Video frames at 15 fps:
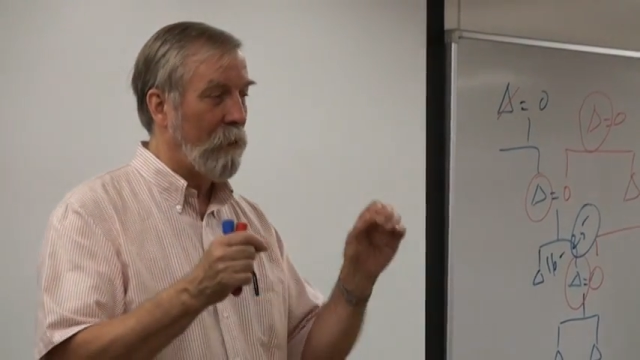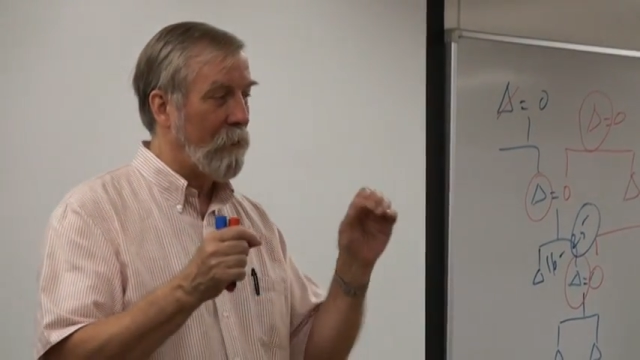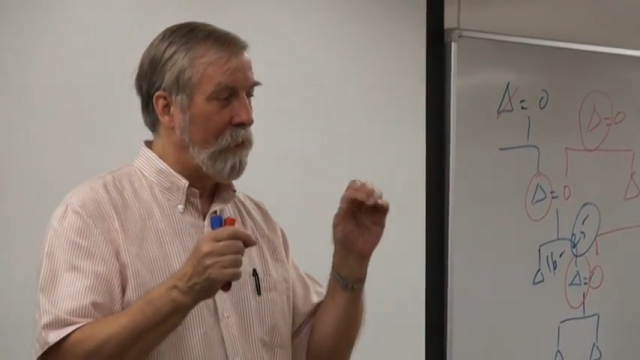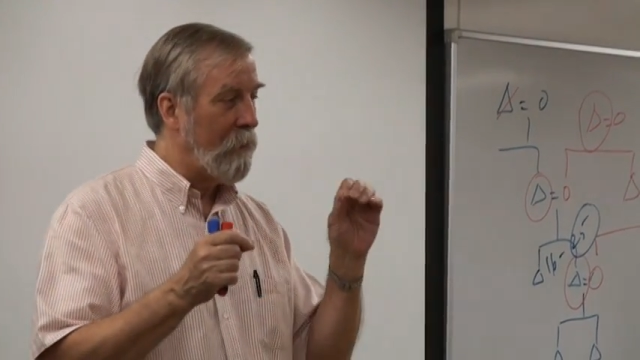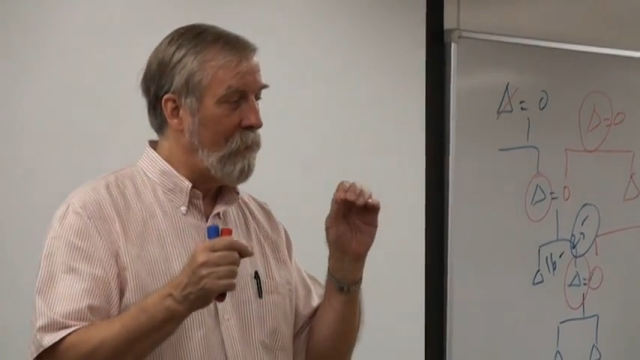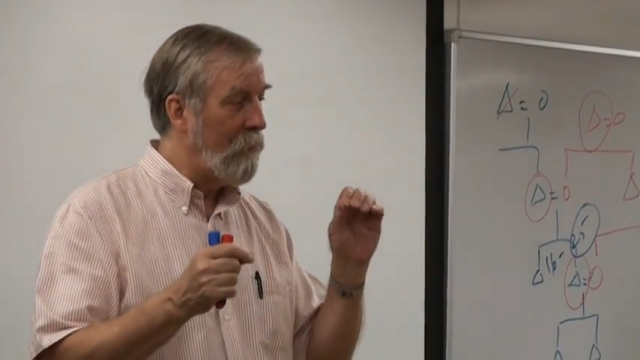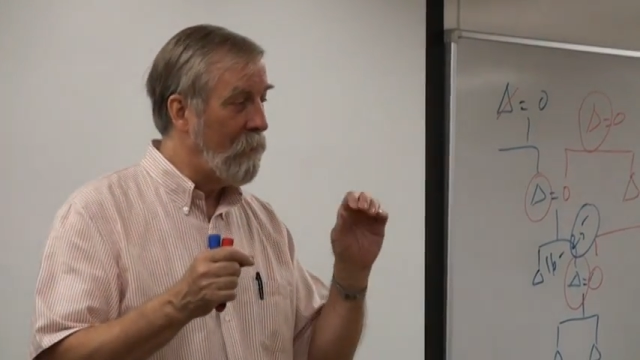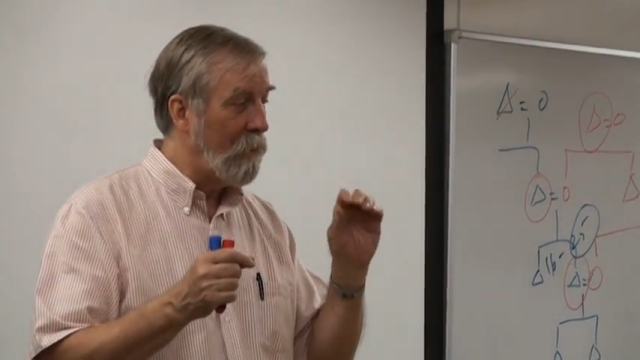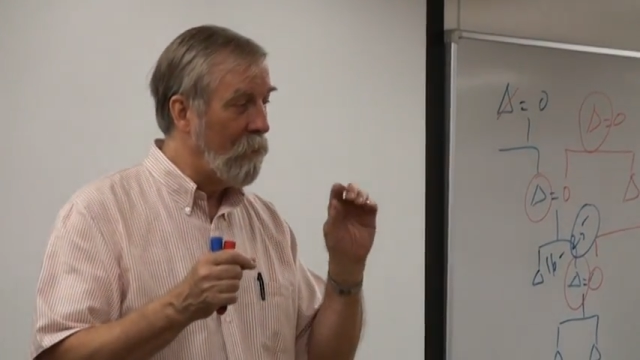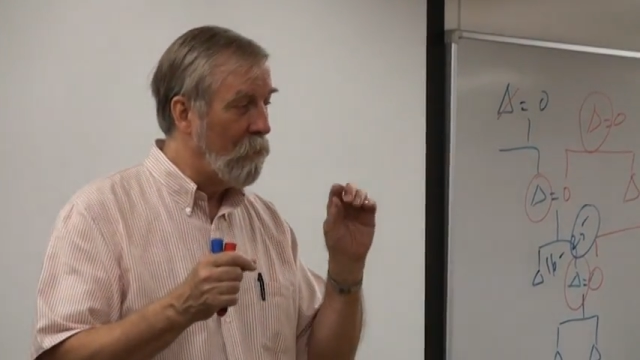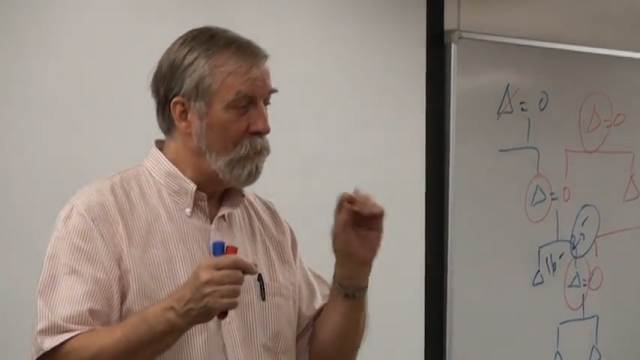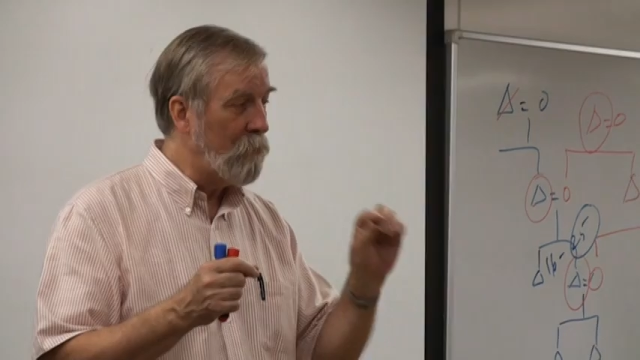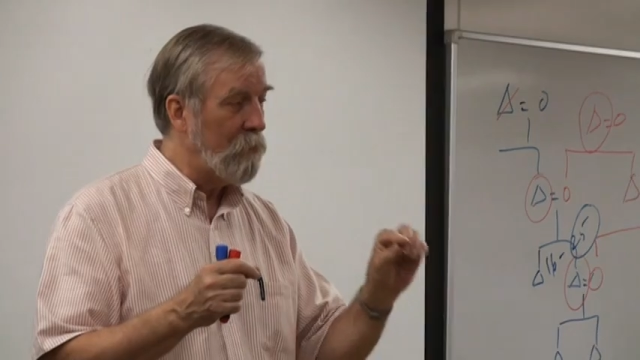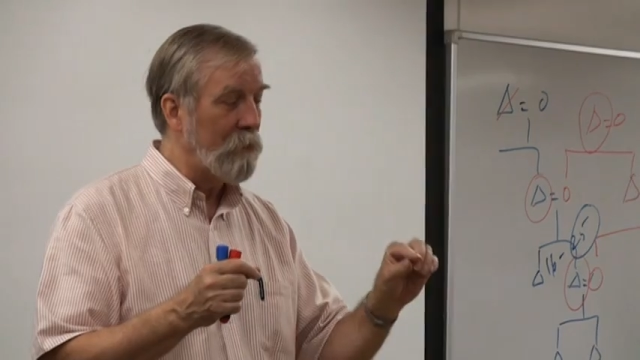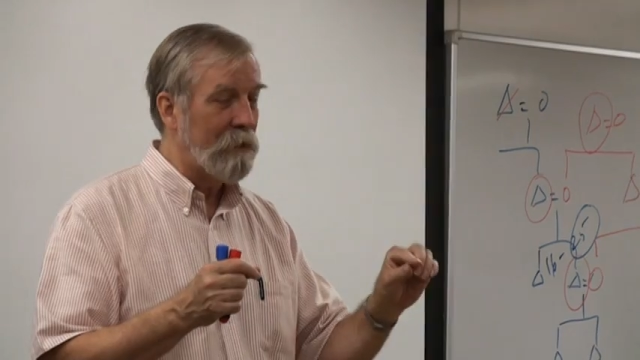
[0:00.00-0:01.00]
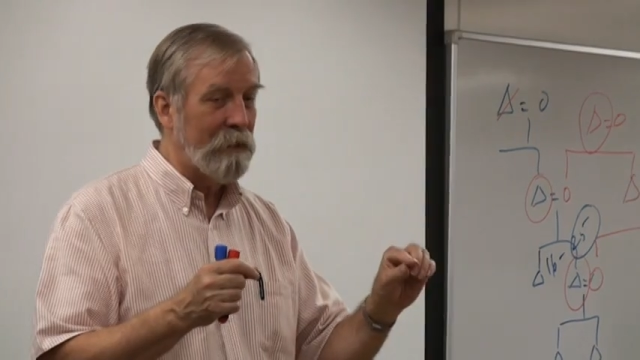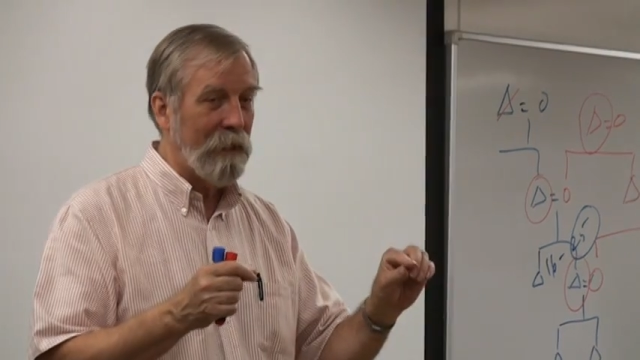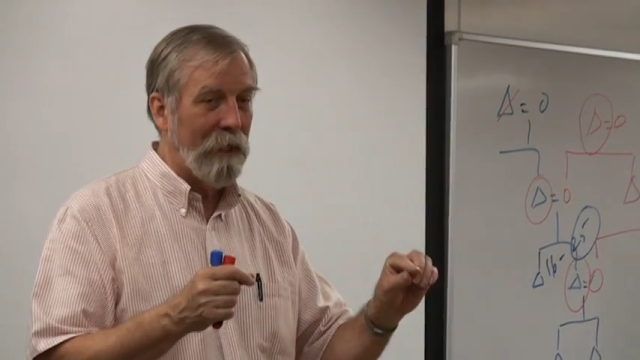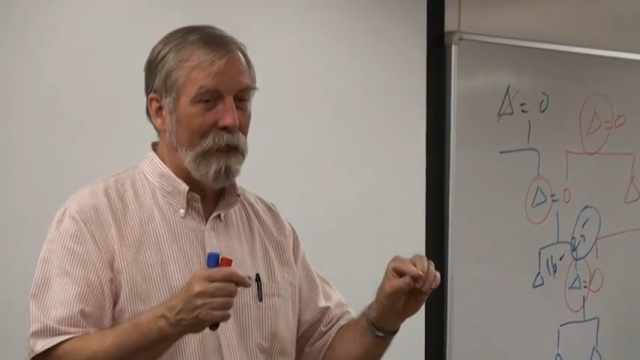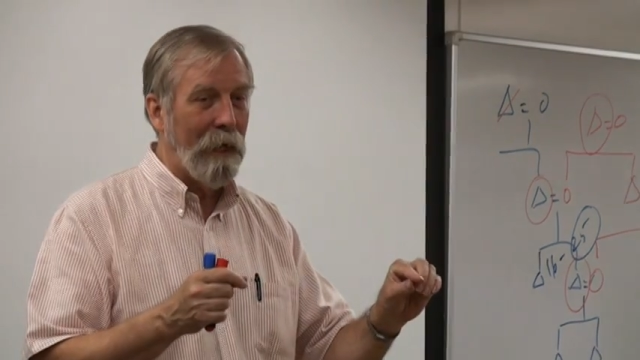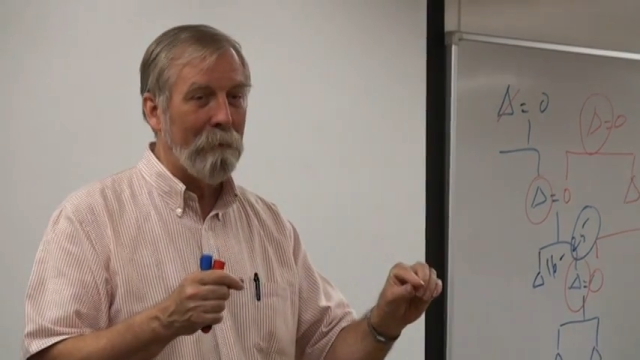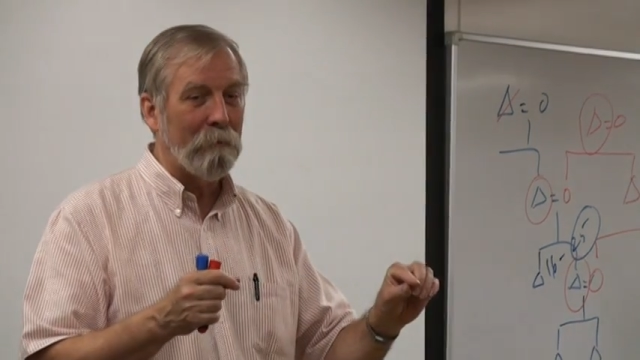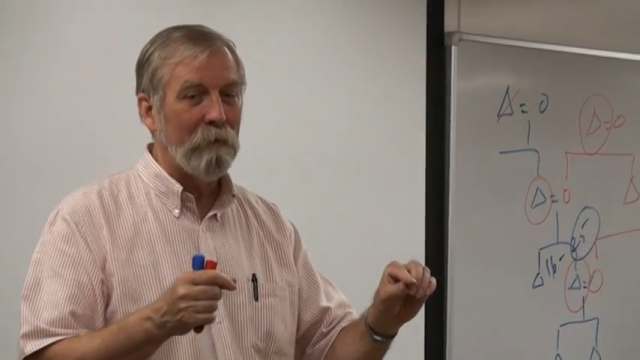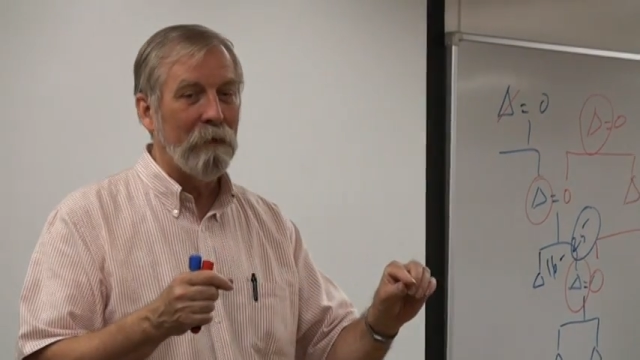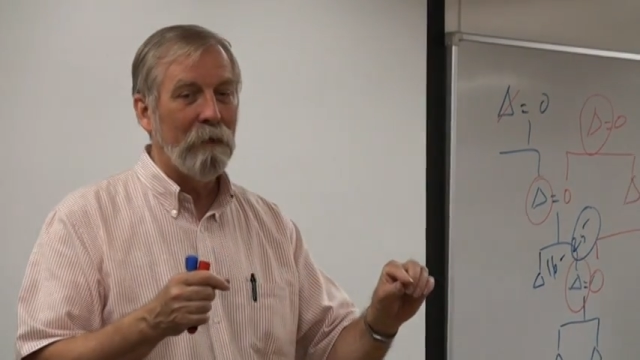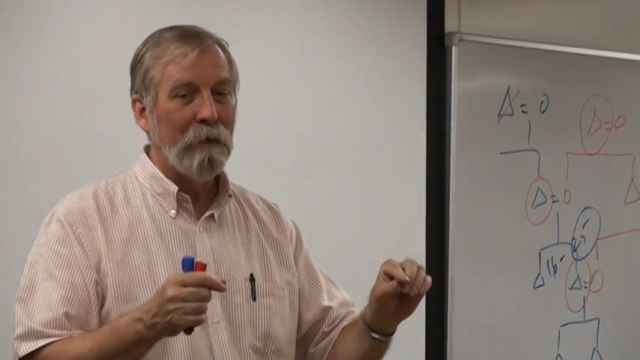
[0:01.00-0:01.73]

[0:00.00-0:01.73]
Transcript: that Hideyoshi set up,